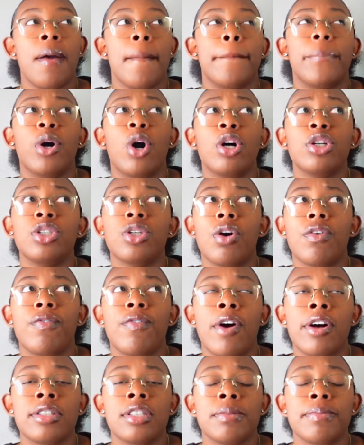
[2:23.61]
but also
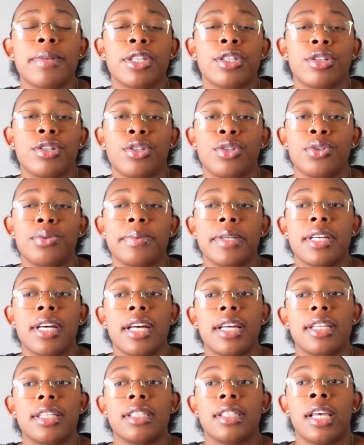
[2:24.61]
fall semester too,
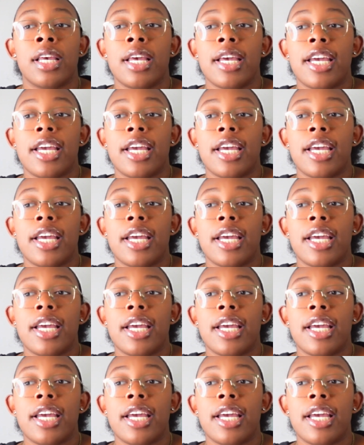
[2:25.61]
because